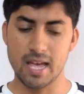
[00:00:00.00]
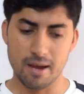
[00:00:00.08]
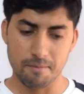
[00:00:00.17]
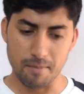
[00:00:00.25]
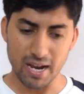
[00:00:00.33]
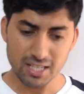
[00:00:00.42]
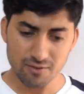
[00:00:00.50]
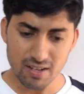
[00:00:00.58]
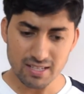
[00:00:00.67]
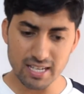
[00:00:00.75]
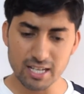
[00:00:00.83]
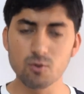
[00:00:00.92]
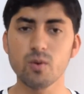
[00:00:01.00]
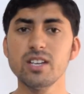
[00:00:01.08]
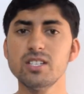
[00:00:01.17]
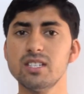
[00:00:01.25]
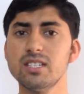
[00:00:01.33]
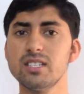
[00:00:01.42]
Maxwell's
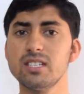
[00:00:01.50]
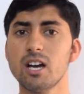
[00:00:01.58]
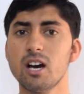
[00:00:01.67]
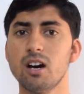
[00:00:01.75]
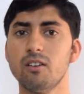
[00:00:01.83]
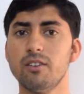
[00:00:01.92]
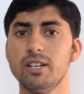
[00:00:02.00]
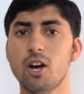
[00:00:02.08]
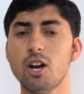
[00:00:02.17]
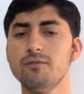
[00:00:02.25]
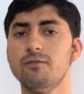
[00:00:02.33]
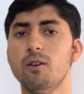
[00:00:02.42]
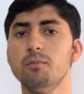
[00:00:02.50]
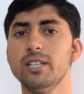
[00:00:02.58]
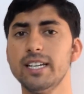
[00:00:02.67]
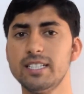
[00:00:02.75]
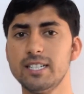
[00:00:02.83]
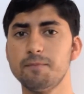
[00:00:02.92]
equations were not
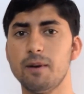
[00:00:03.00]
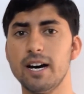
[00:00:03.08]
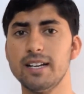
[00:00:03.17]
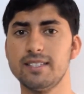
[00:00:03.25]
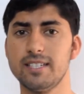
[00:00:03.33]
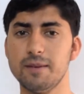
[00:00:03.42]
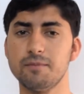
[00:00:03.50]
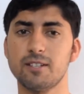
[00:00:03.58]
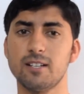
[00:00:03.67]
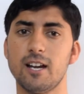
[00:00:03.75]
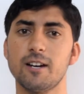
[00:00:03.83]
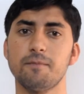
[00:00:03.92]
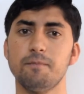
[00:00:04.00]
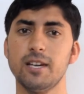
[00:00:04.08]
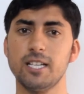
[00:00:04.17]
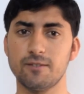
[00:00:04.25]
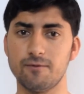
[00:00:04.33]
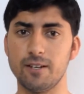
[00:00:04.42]
formulated by James Clerk
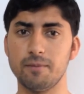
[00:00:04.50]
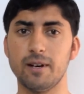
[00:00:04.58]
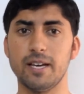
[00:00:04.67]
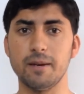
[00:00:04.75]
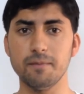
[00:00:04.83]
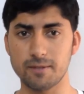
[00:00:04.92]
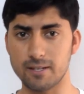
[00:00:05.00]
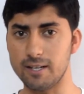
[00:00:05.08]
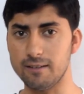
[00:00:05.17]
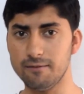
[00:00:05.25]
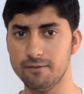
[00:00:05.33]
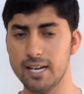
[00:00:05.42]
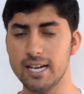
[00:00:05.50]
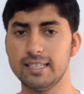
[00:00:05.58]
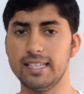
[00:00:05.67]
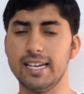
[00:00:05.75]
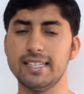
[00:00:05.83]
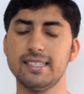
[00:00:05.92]
Maxwell by himself.
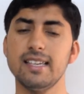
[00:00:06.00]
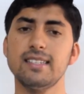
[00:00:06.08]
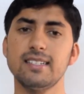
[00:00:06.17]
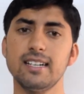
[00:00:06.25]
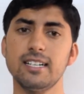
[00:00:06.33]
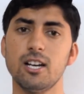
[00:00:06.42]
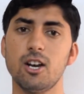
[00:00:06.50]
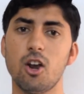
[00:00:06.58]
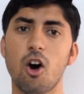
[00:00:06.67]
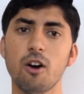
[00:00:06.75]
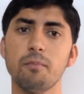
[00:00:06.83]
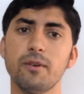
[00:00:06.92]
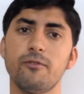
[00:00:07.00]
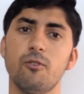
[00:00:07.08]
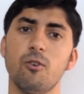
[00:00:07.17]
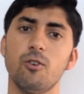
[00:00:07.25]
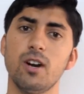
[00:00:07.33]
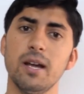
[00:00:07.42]
They existed long
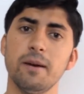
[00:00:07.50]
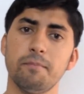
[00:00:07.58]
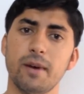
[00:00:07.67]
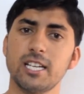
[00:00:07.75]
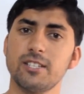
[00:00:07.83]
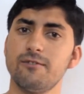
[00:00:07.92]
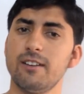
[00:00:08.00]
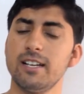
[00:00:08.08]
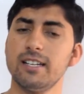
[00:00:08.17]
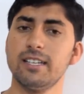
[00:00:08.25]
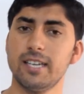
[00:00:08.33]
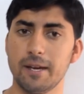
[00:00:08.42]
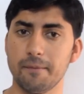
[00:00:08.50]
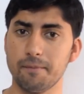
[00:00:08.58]
before Maxwell came.